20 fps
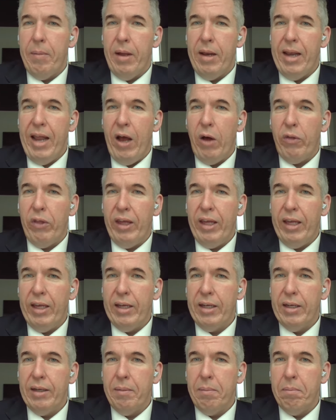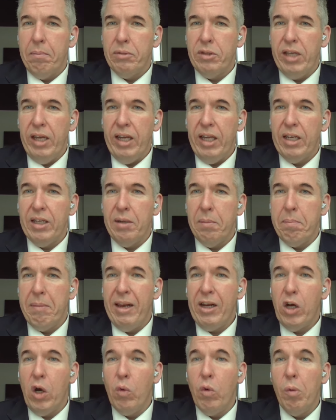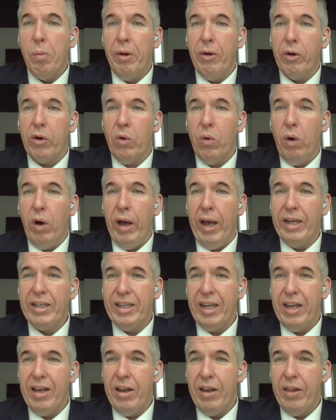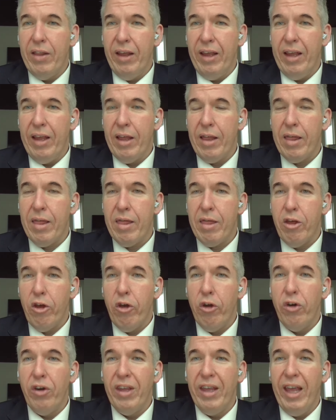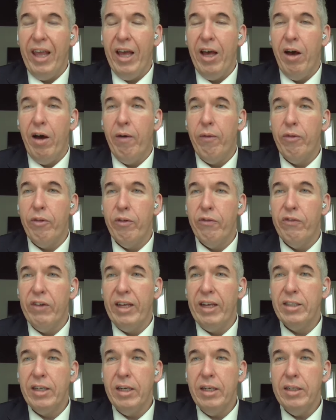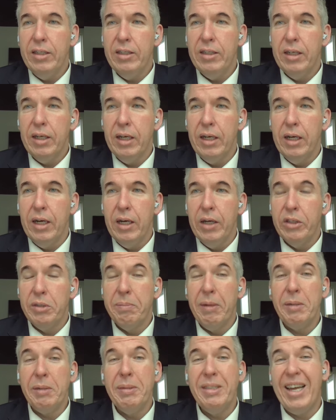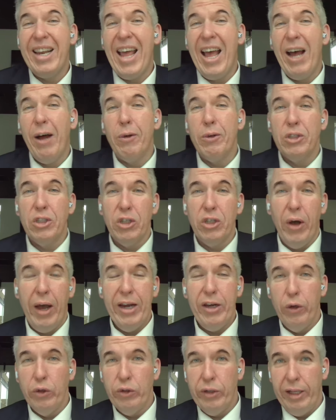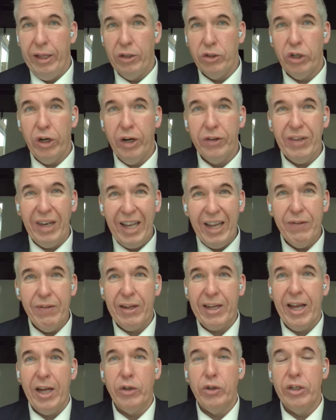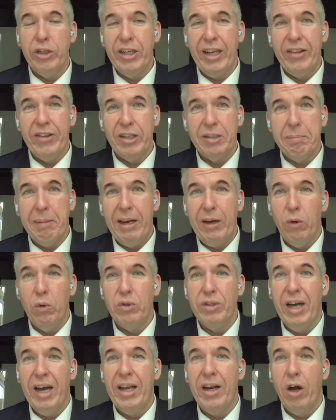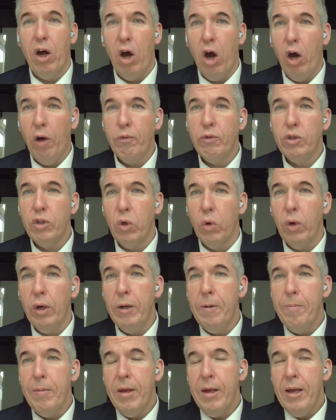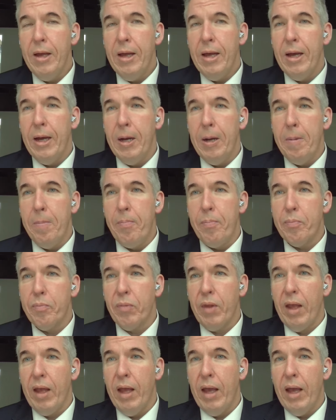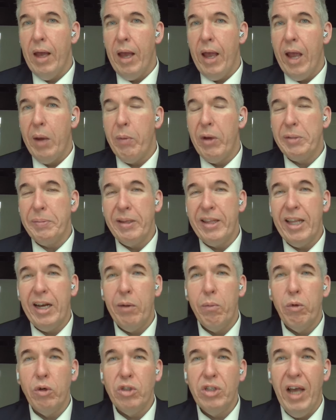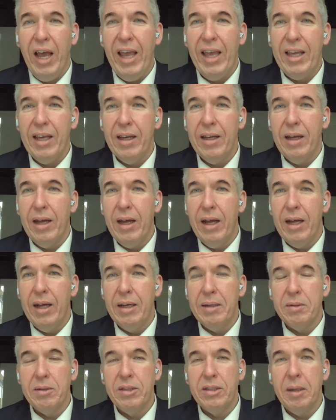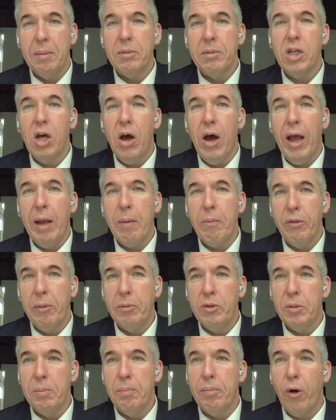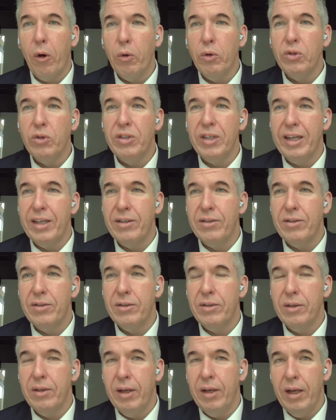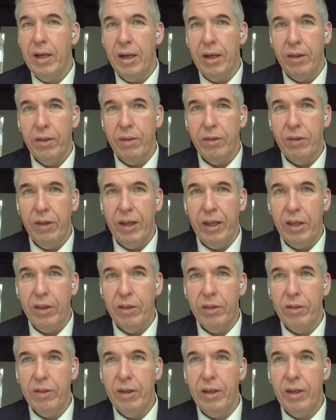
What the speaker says: Now, the second medical will be required in the third year of the visa. This must be done outside New Zealand, so you're going to leave the country to get this medical done offshore. And we expect that it will take some time for them to process the